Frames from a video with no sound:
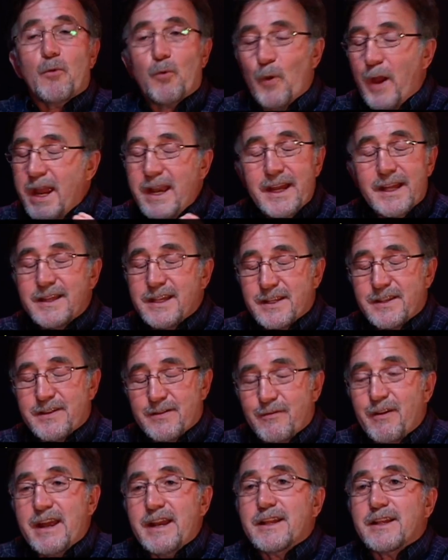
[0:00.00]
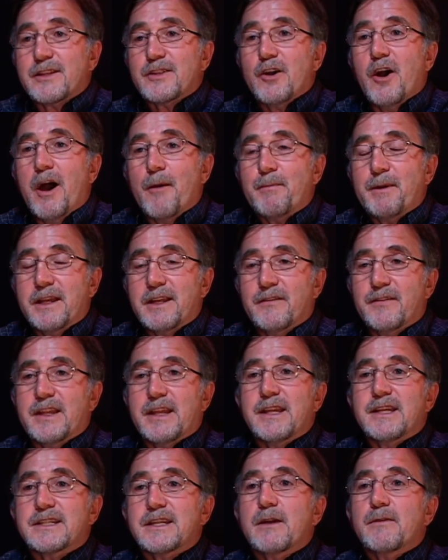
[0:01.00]
right at the top end of it,
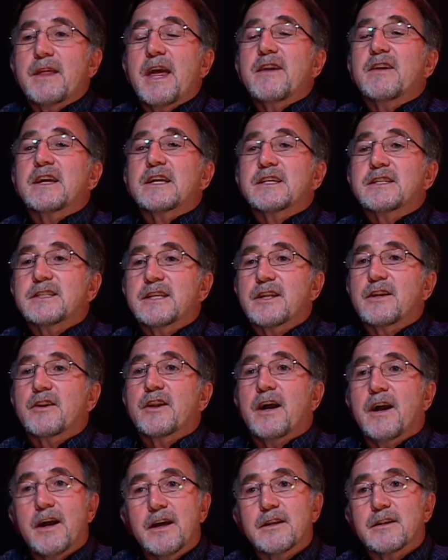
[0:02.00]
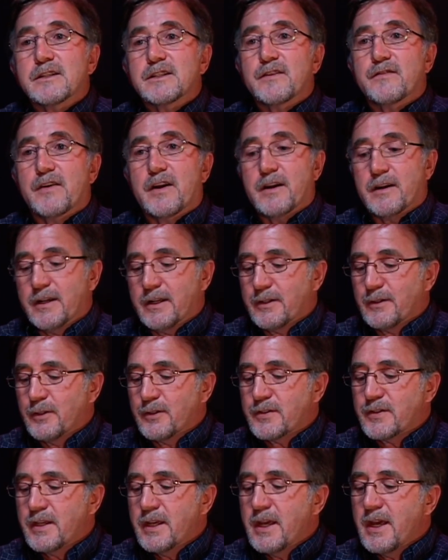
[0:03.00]
they say they considered hundreds of
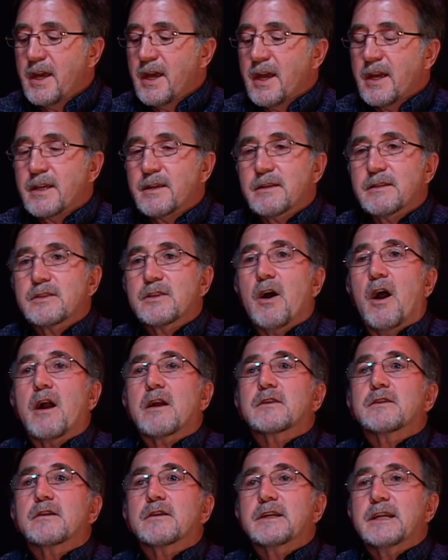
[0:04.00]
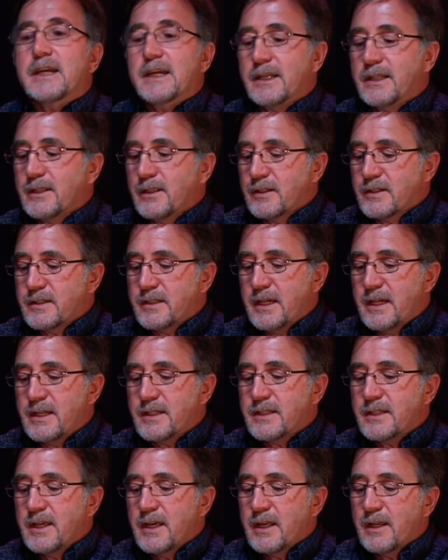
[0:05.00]
articles. Dr. Kendall
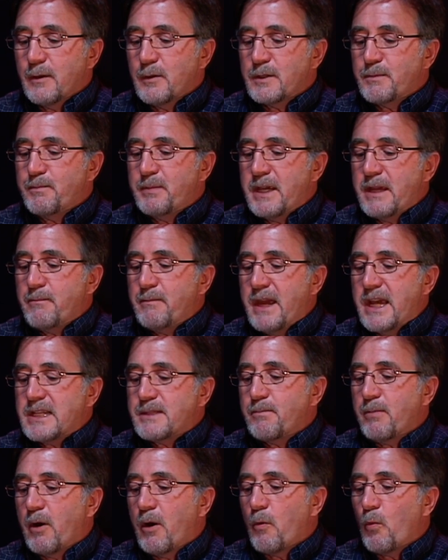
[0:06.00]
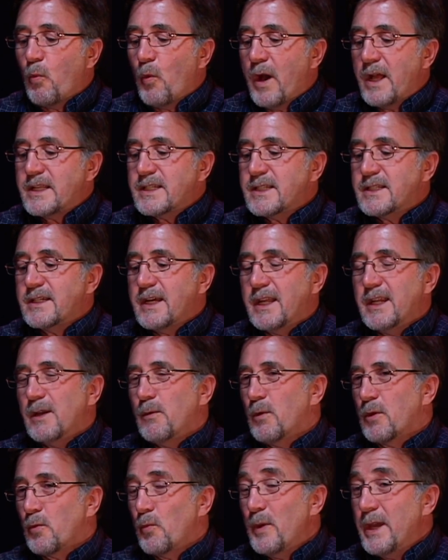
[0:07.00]
says it was being based upon one study
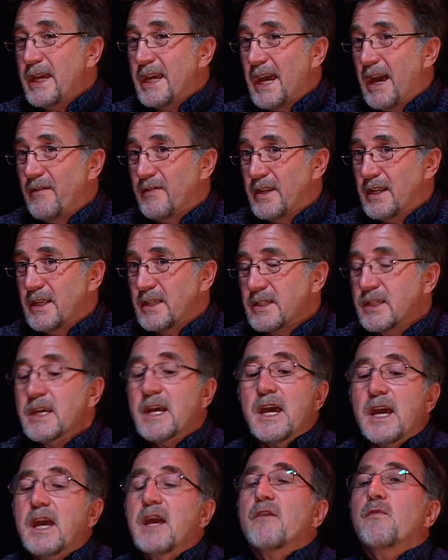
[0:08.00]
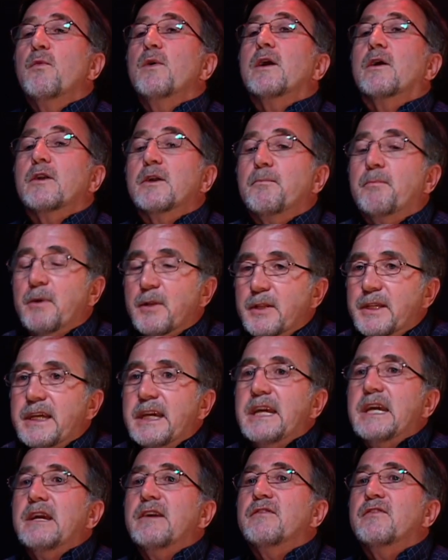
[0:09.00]
with weak evidence. If we are to
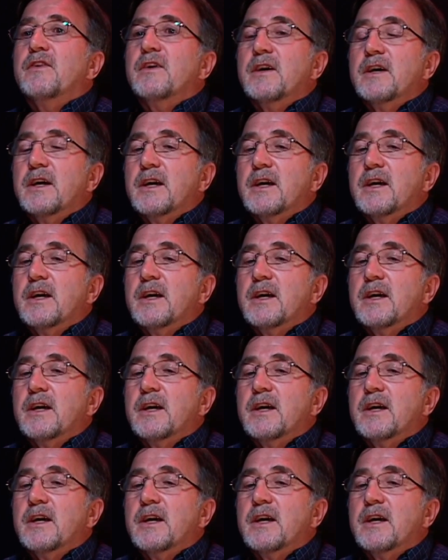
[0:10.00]
believe